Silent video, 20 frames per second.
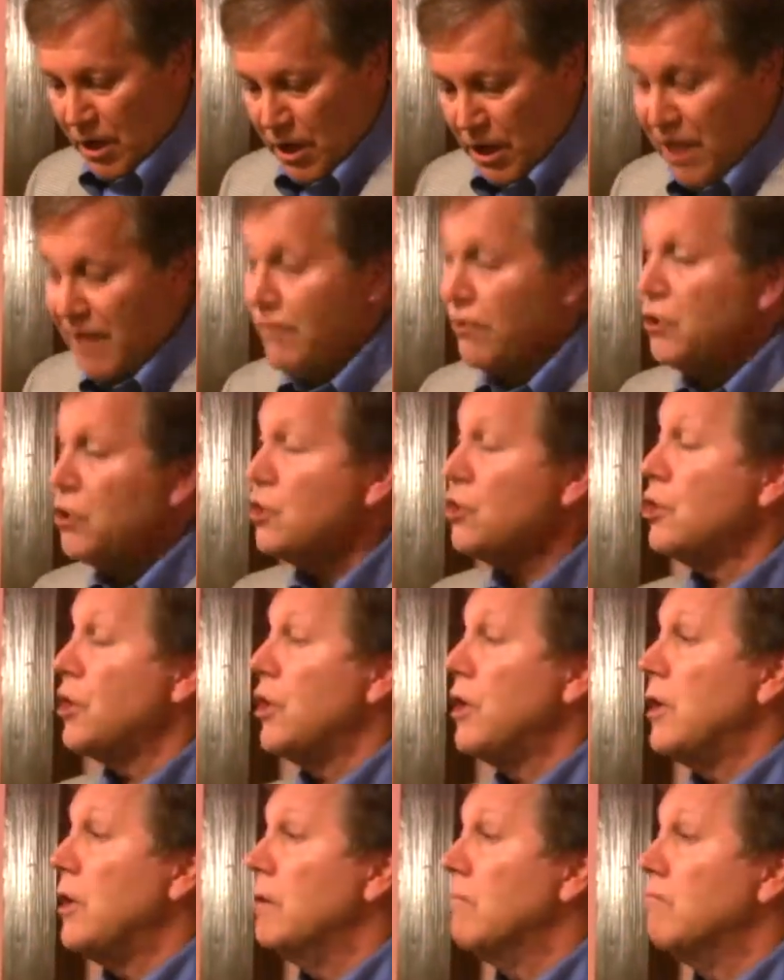Even
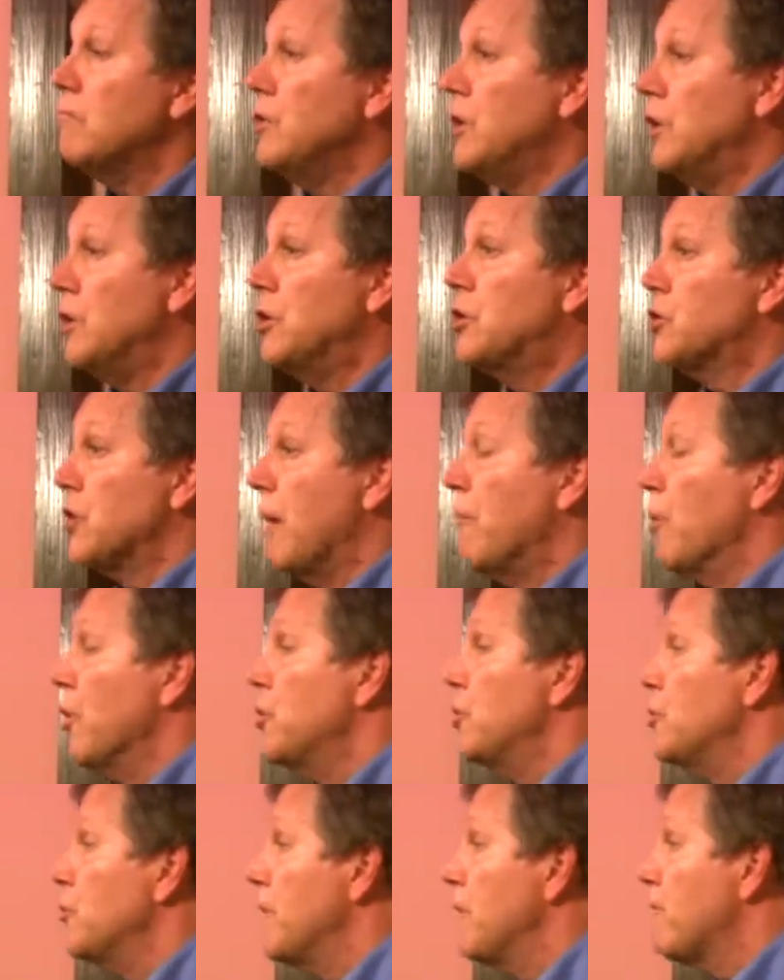she needed someone
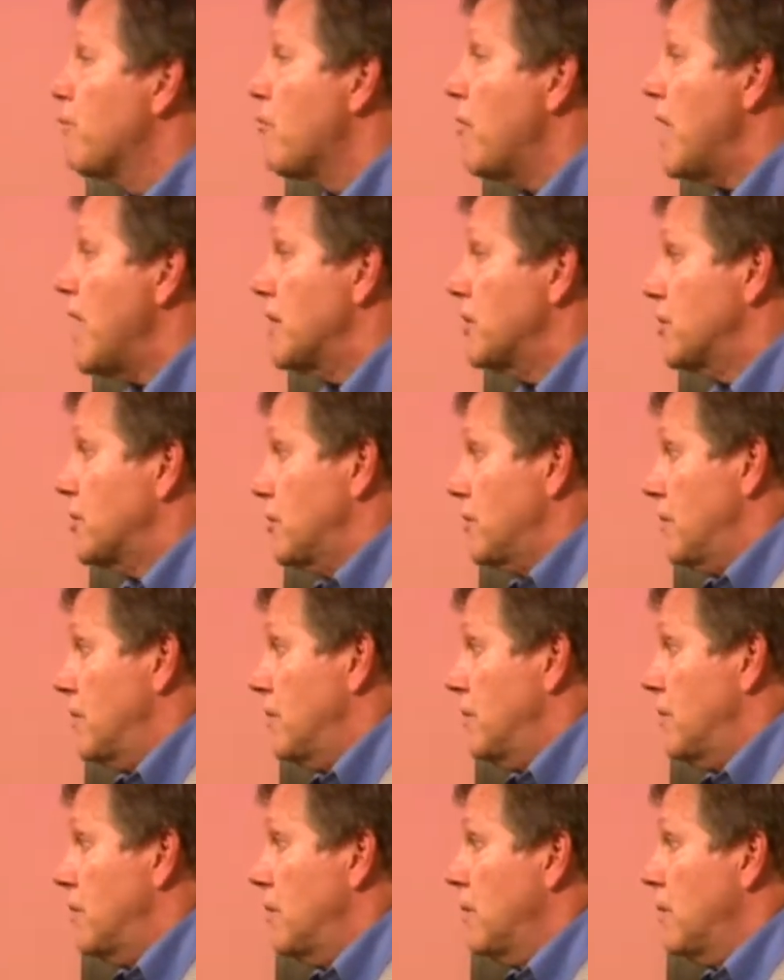to impress.